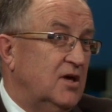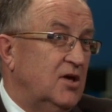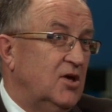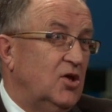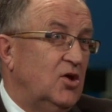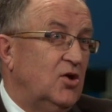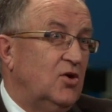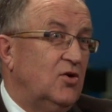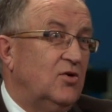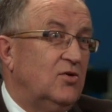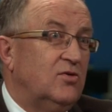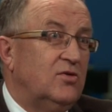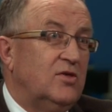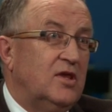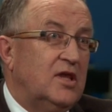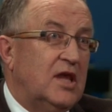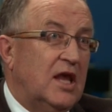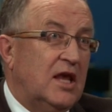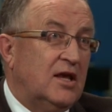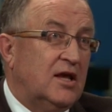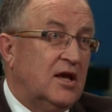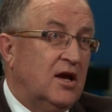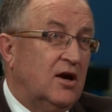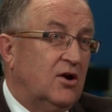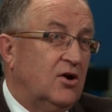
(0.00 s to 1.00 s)
The
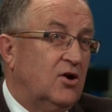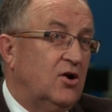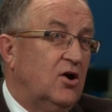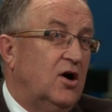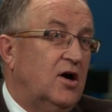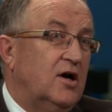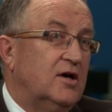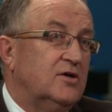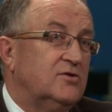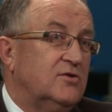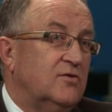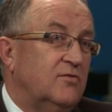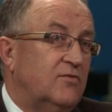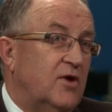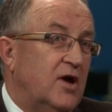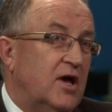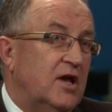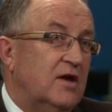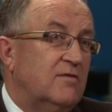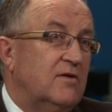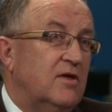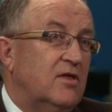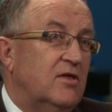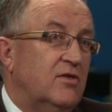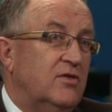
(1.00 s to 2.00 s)
daycare costs, a
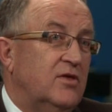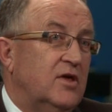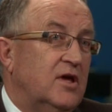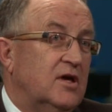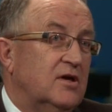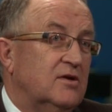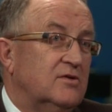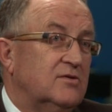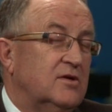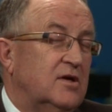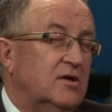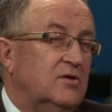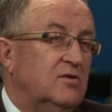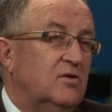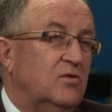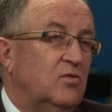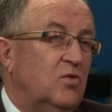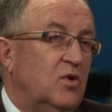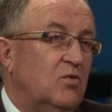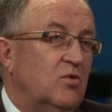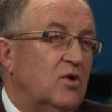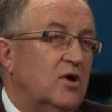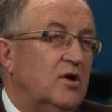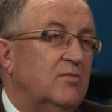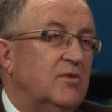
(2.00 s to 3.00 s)
variety of other things. And
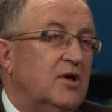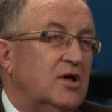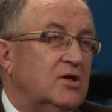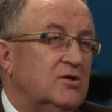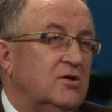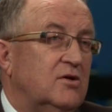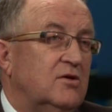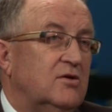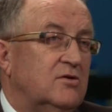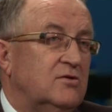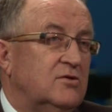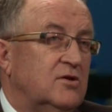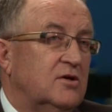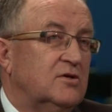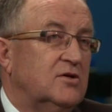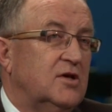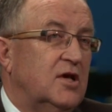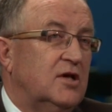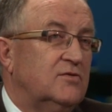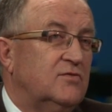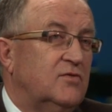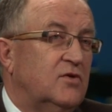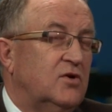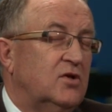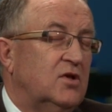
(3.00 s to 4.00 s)
we want to make sure they're
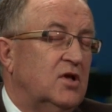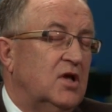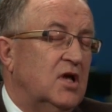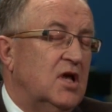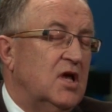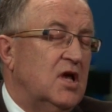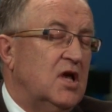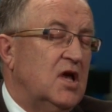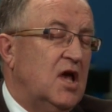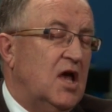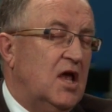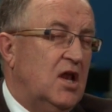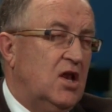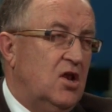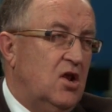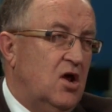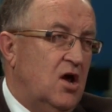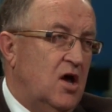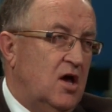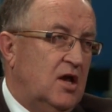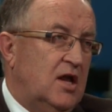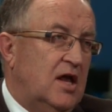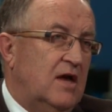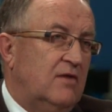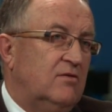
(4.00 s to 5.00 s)
successful and
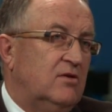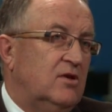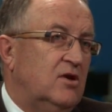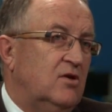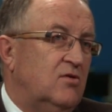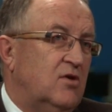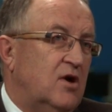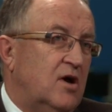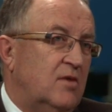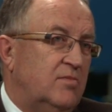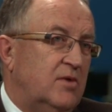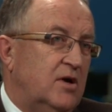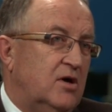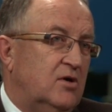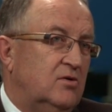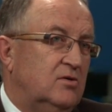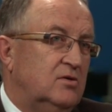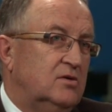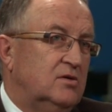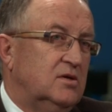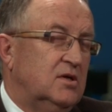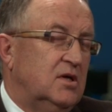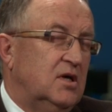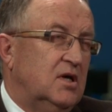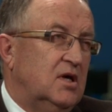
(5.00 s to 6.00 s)
not having to drop out.
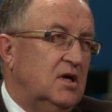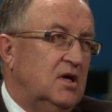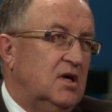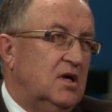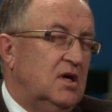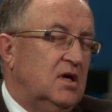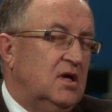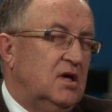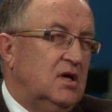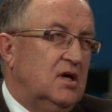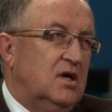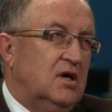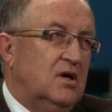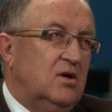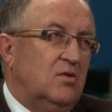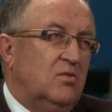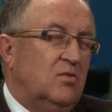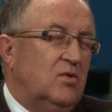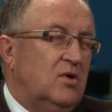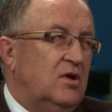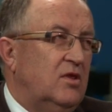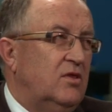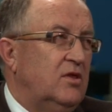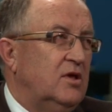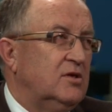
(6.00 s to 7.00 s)

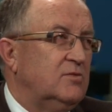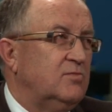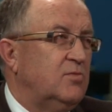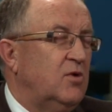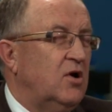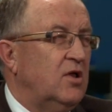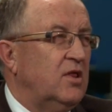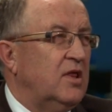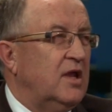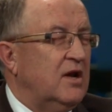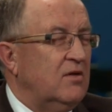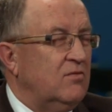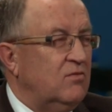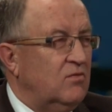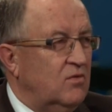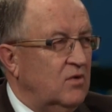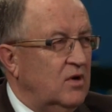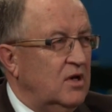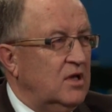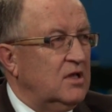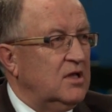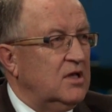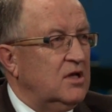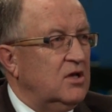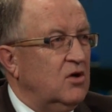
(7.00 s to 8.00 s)
One of the things, Paul, that I've
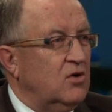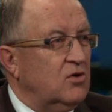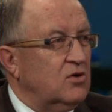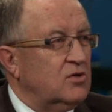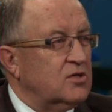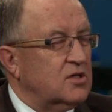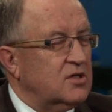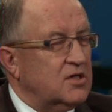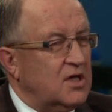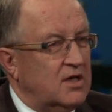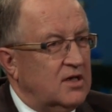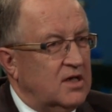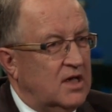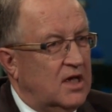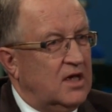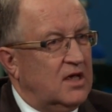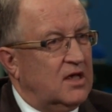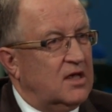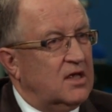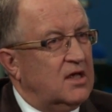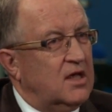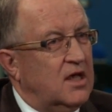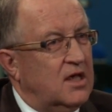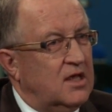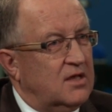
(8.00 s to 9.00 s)
really noticed, because
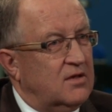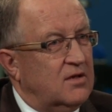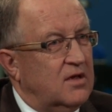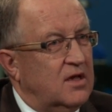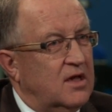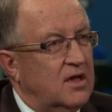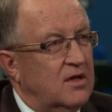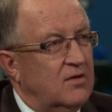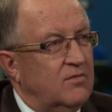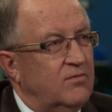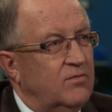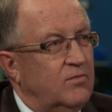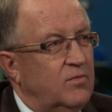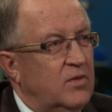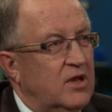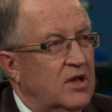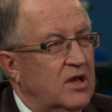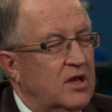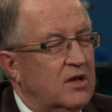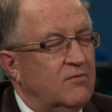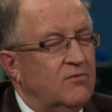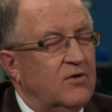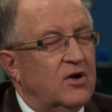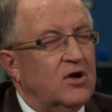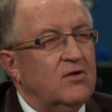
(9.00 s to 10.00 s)
I've been
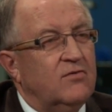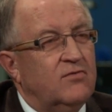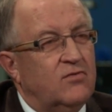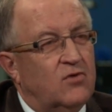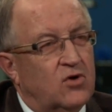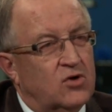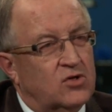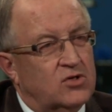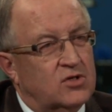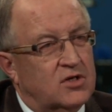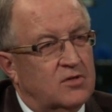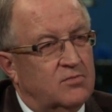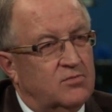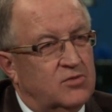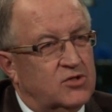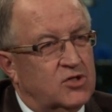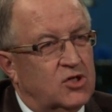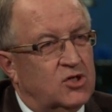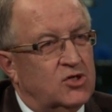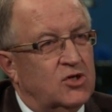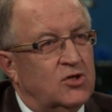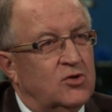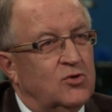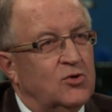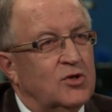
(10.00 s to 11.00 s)
in a very fortunate
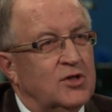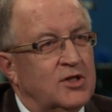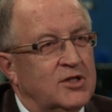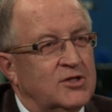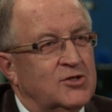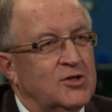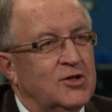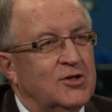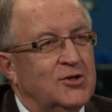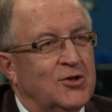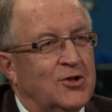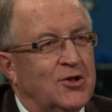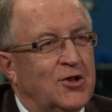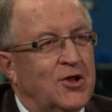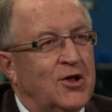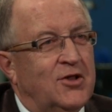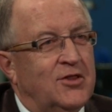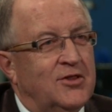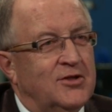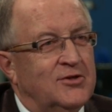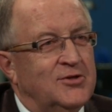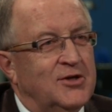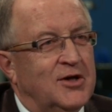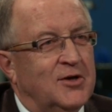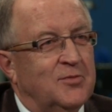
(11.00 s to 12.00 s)
position to listen to a lot of
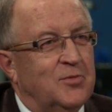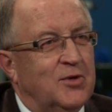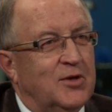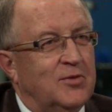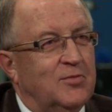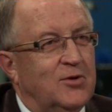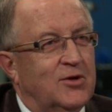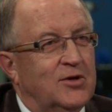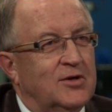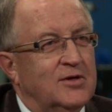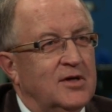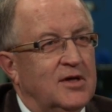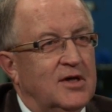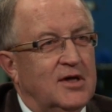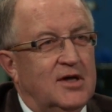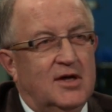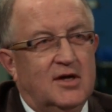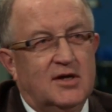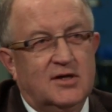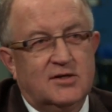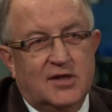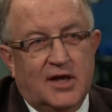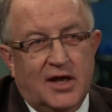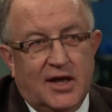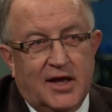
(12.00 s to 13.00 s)
these young people,
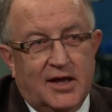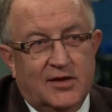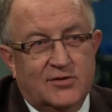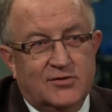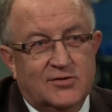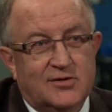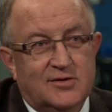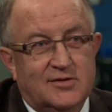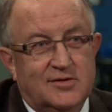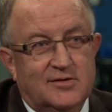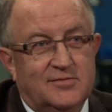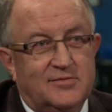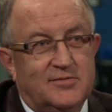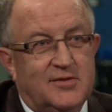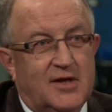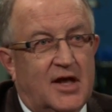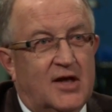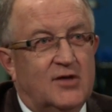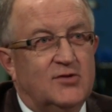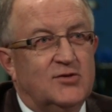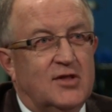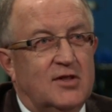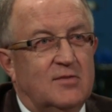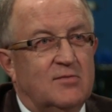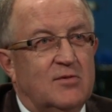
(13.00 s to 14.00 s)
because I
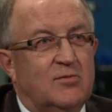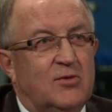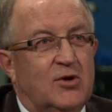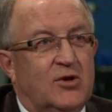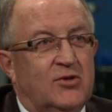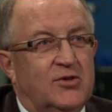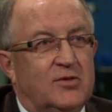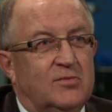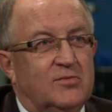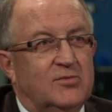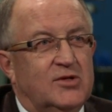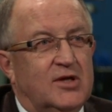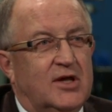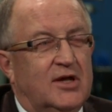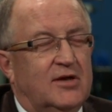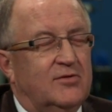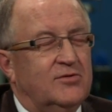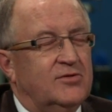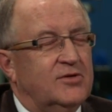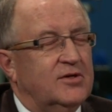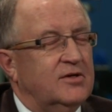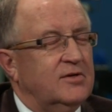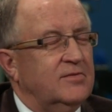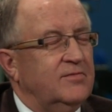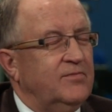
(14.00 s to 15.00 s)
ask them about
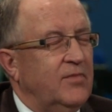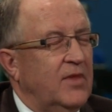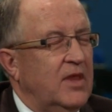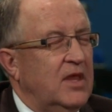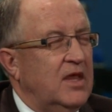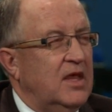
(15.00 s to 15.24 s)
themselves. And